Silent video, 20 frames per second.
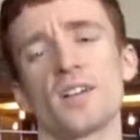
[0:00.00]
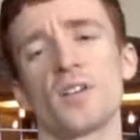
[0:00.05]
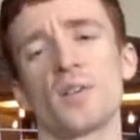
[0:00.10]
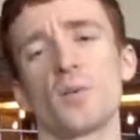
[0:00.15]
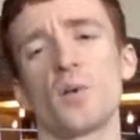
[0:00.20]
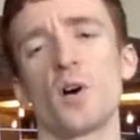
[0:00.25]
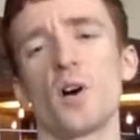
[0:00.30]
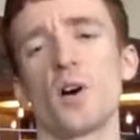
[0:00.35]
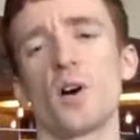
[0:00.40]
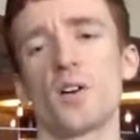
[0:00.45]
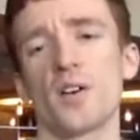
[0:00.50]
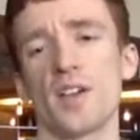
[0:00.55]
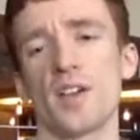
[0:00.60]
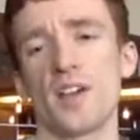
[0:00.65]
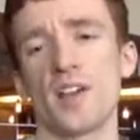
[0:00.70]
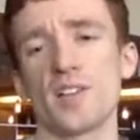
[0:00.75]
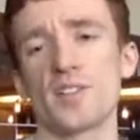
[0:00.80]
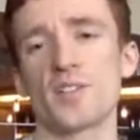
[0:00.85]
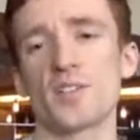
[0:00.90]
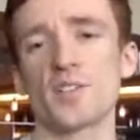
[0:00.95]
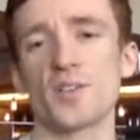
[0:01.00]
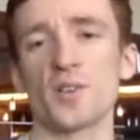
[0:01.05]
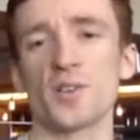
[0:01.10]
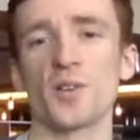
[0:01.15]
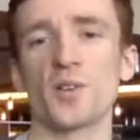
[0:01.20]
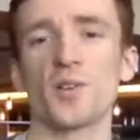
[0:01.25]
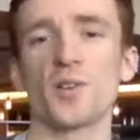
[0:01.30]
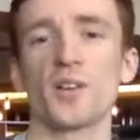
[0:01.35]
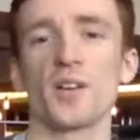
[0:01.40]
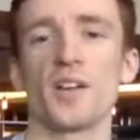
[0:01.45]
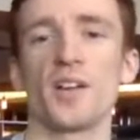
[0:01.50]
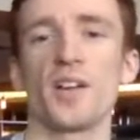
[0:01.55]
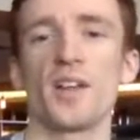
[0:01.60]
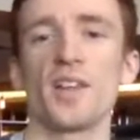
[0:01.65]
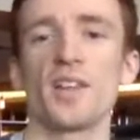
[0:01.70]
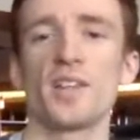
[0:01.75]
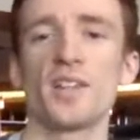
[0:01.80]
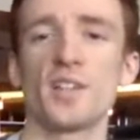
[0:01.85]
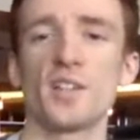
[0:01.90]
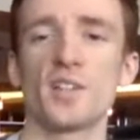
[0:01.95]
well, okay, so
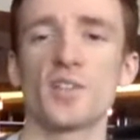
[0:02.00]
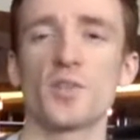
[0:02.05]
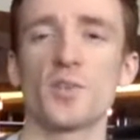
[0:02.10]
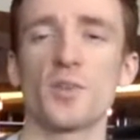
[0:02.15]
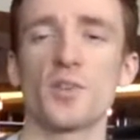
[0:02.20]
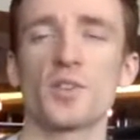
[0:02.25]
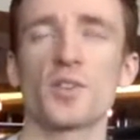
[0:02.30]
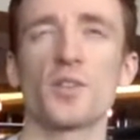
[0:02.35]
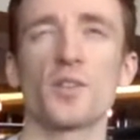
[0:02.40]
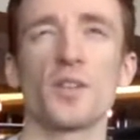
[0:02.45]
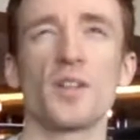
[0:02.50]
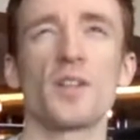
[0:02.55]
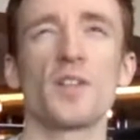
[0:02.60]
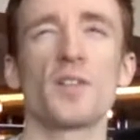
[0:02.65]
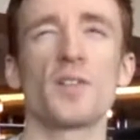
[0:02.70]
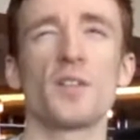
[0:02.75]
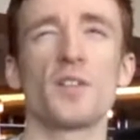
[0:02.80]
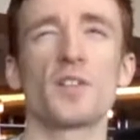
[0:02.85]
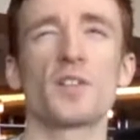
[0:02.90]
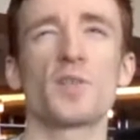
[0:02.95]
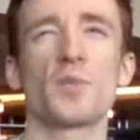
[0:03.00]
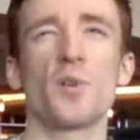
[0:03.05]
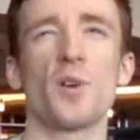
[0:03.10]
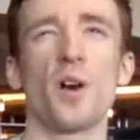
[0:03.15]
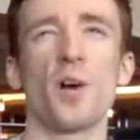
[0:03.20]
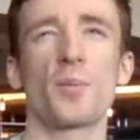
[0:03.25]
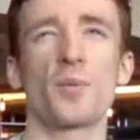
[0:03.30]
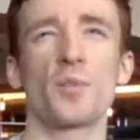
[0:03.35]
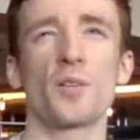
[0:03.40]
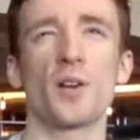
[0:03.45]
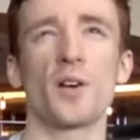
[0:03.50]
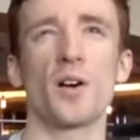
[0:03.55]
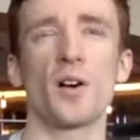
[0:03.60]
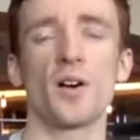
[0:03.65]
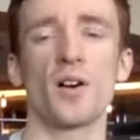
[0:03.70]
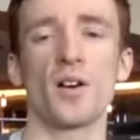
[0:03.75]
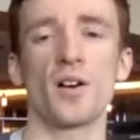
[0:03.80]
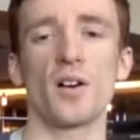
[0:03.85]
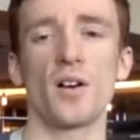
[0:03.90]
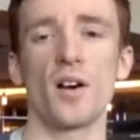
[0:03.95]
the distribution of individual
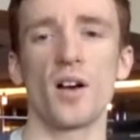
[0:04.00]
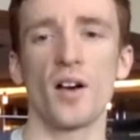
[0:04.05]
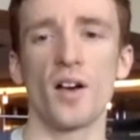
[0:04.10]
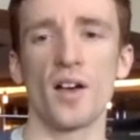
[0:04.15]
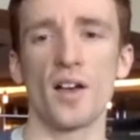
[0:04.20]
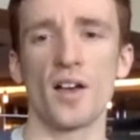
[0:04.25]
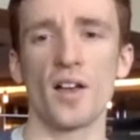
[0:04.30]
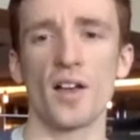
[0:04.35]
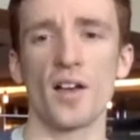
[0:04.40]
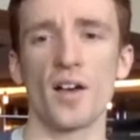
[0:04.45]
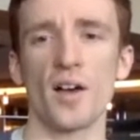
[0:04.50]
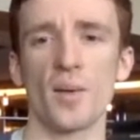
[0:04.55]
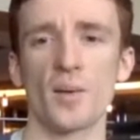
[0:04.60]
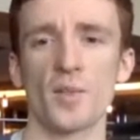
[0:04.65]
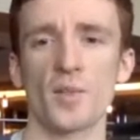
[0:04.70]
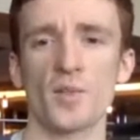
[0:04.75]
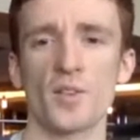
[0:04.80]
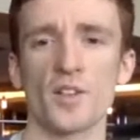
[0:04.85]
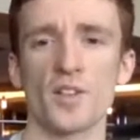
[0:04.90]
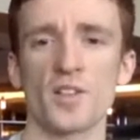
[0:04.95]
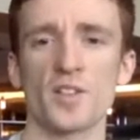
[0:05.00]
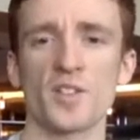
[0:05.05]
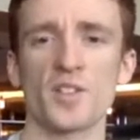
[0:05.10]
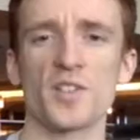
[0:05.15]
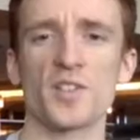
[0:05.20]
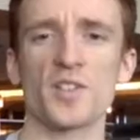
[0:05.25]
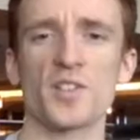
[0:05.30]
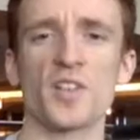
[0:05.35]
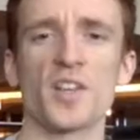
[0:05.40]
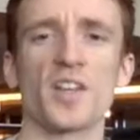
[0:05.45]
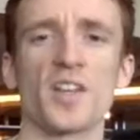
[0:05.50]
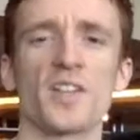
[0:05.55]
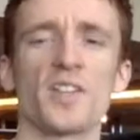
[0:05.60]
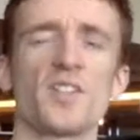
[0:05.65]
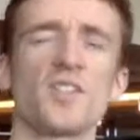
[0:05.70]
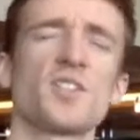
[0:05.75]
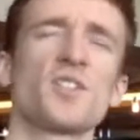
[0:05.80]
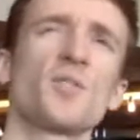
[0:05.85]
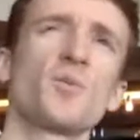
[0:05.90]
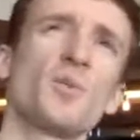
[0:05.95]
observations is like
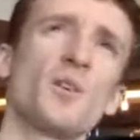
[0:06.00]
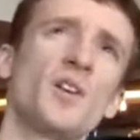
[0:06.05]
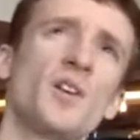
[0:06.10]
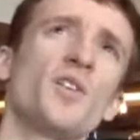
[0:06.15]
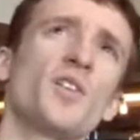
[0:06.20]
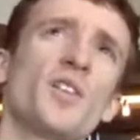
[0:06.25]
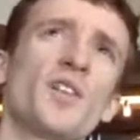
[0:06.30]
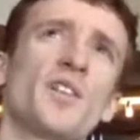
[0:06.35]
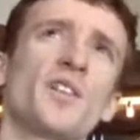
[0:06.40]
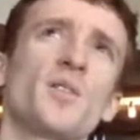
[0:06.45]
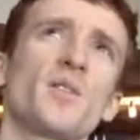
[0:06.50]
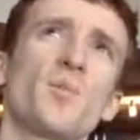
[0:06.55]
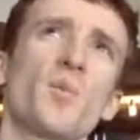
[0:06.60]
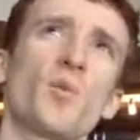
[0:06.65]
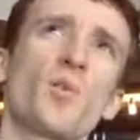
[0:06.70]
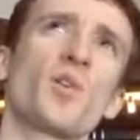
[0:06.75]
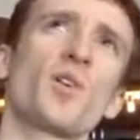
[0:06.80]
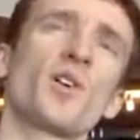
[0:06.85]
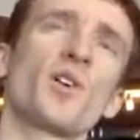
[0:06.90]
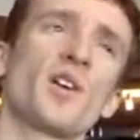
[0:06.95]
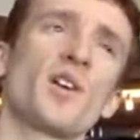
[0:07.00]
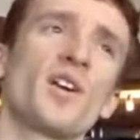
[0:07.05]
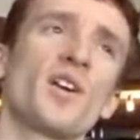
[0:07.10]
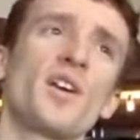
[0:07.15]
because we know that the more